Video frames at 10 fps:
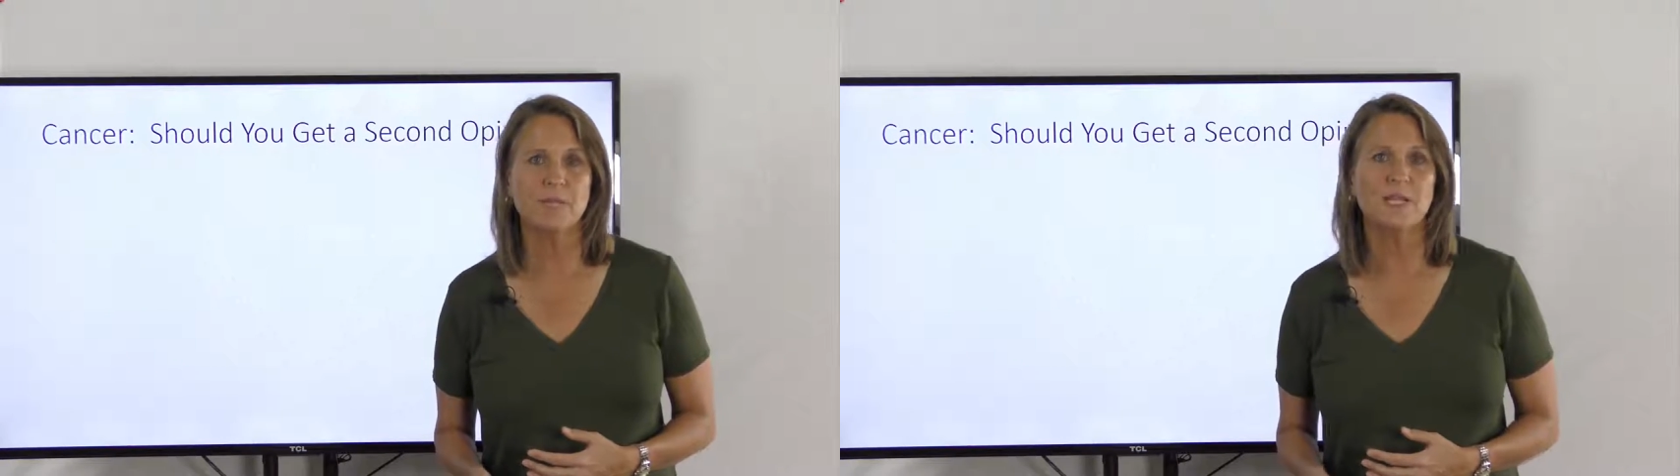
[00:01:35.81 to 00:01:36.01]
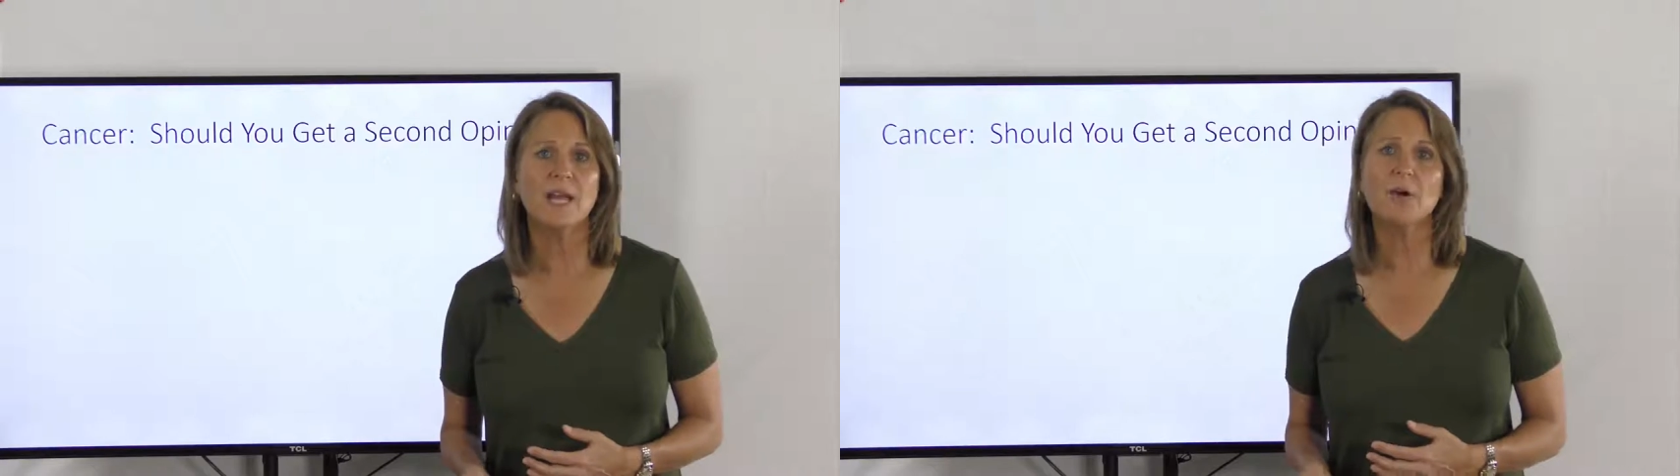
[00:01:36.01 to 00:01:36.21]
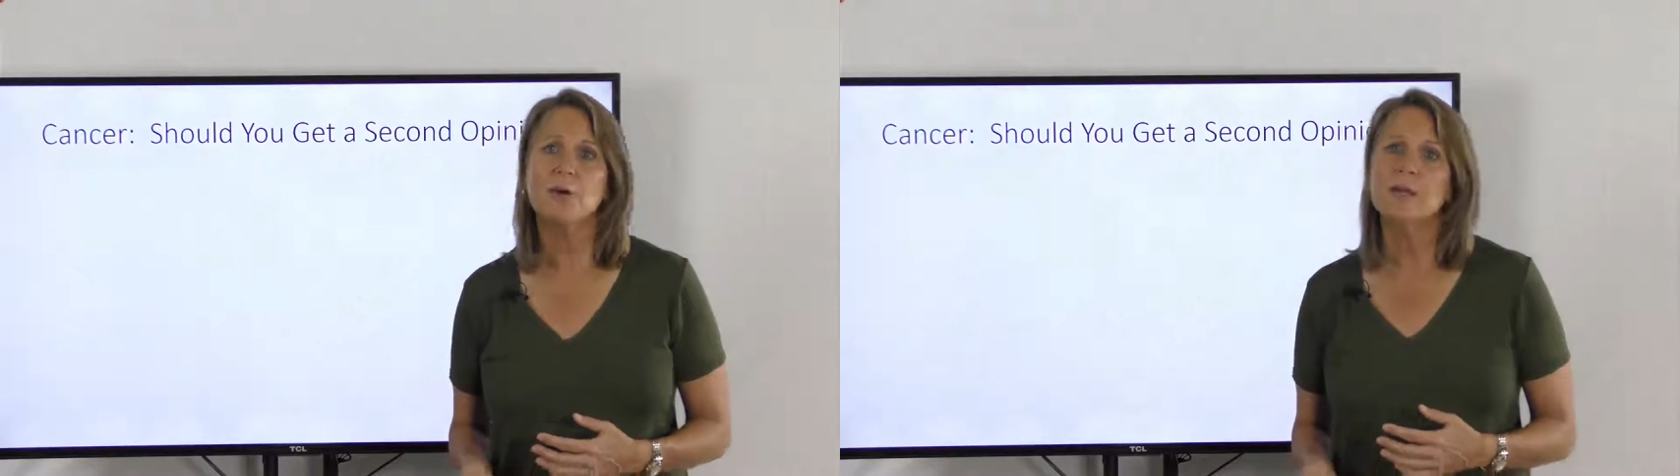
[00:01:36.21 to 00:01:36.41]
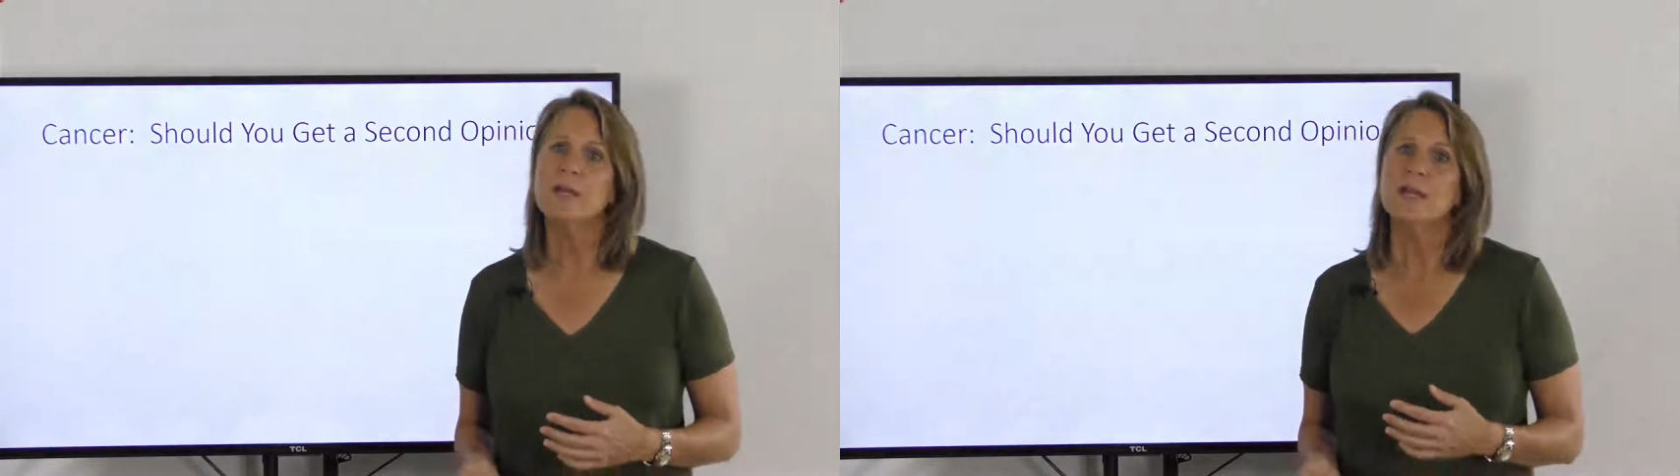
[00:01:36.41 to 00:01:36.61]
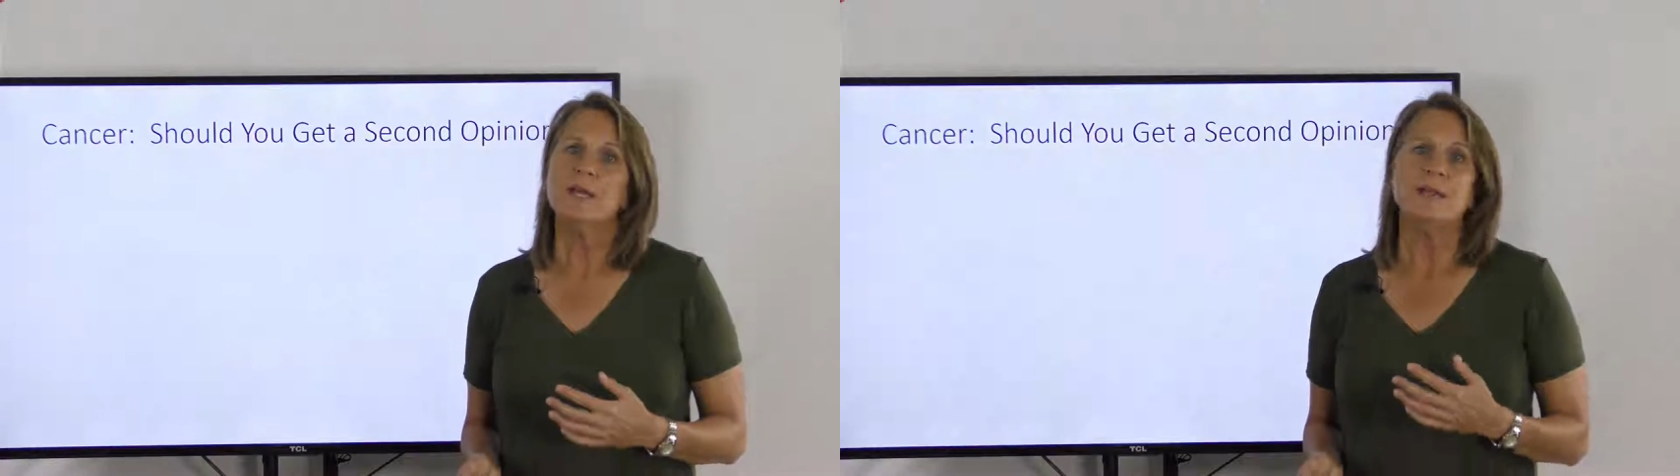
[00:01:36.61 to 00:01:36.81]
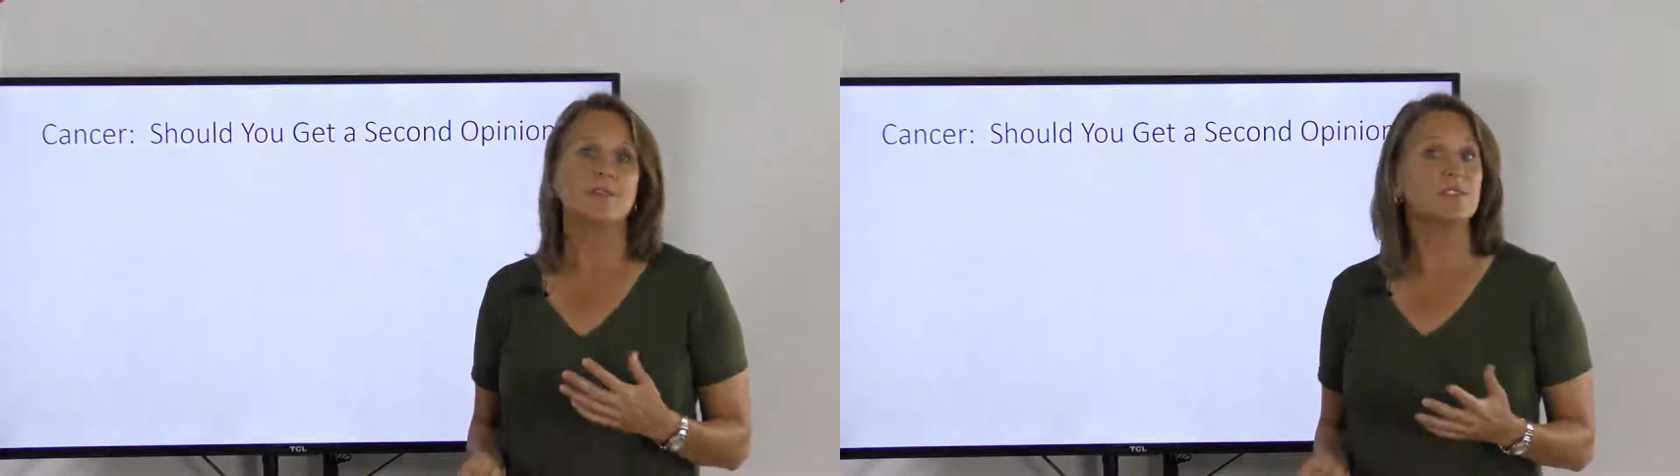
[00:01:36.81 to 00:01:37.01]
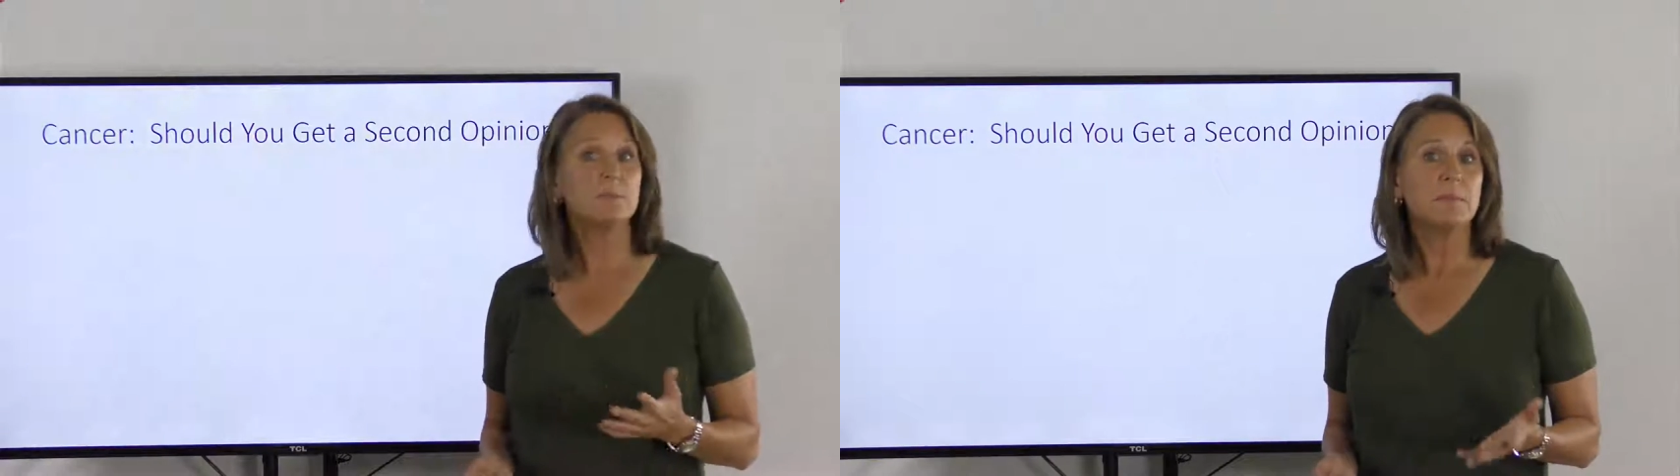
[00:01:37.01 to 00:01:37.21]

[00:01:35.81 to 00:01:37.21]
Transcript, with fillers: Now, that doesn't